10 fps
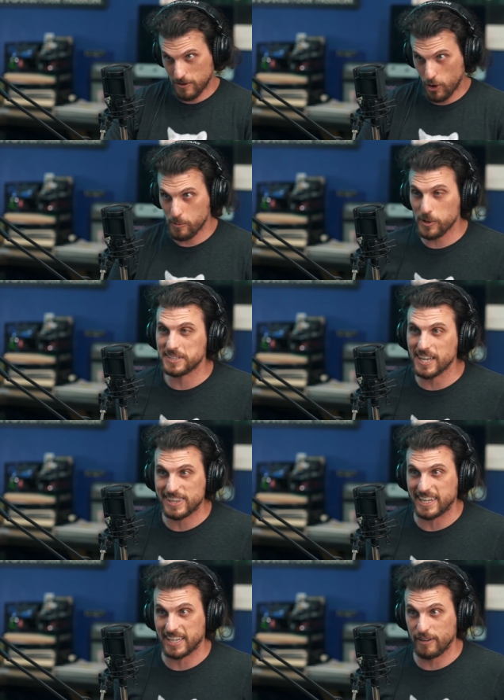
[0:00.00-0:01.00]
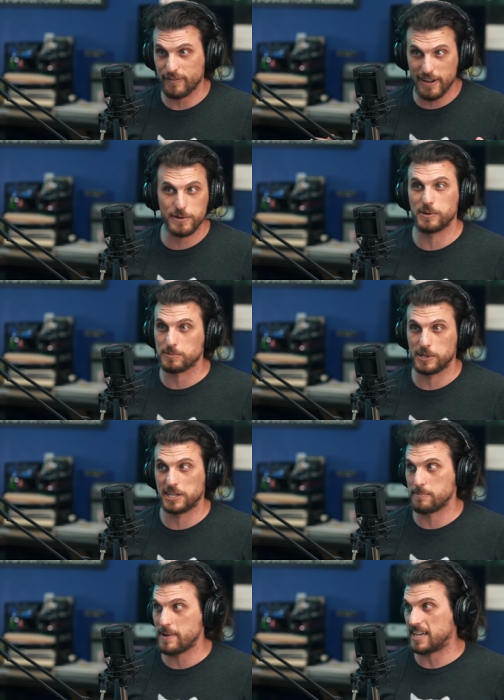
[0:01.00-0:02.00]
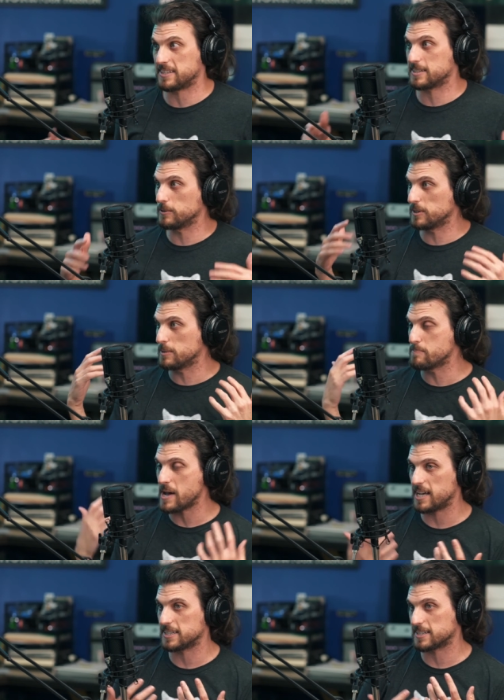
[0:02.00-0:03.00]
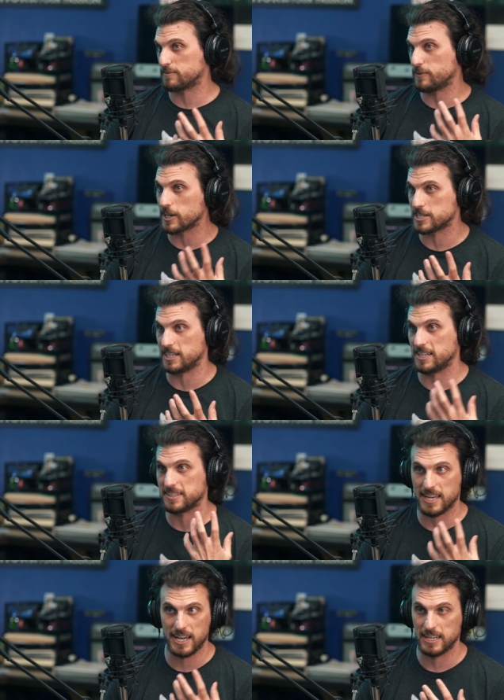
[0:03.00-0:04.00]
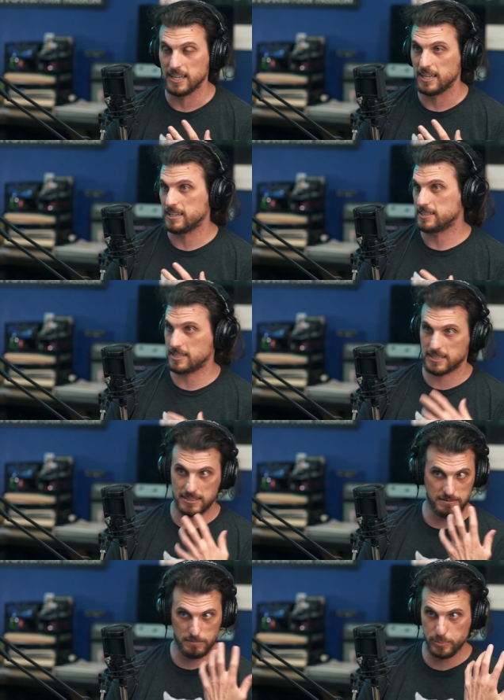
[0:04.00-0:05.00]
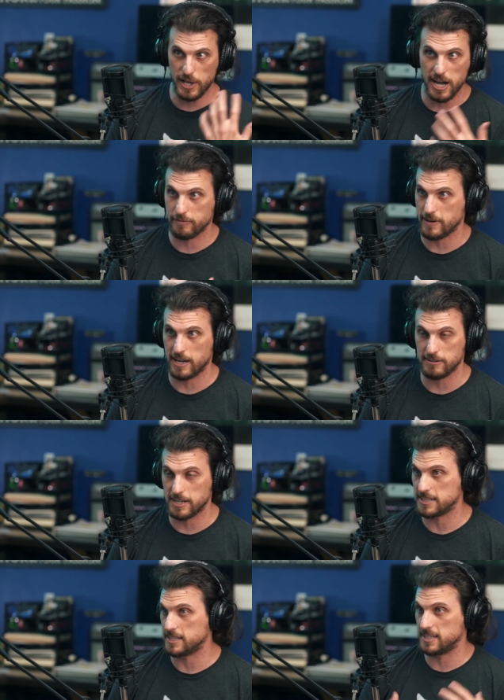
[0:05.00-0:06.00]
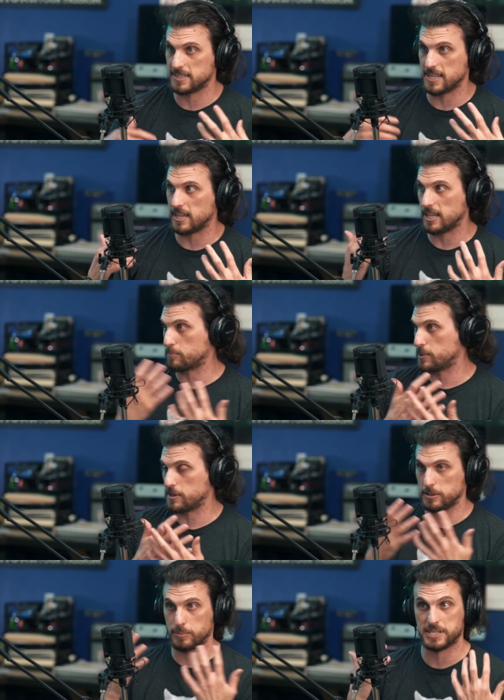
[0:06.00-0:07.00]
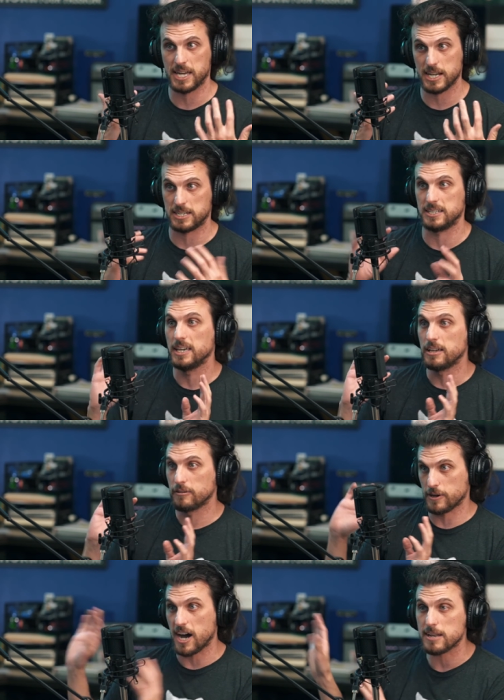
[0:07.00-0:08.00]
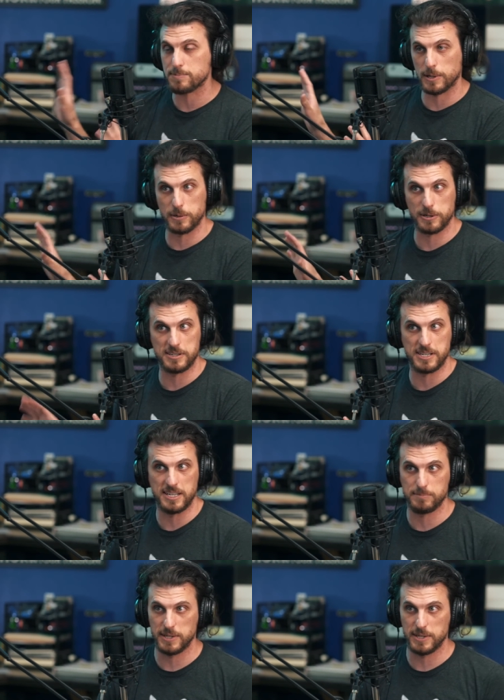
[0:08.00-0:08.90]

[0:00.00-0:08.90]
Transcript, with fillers: almost nothing if everyone's wearing the mask. So the mask's function is not to block virus and it's not like personal protection. For hospital workers, it is,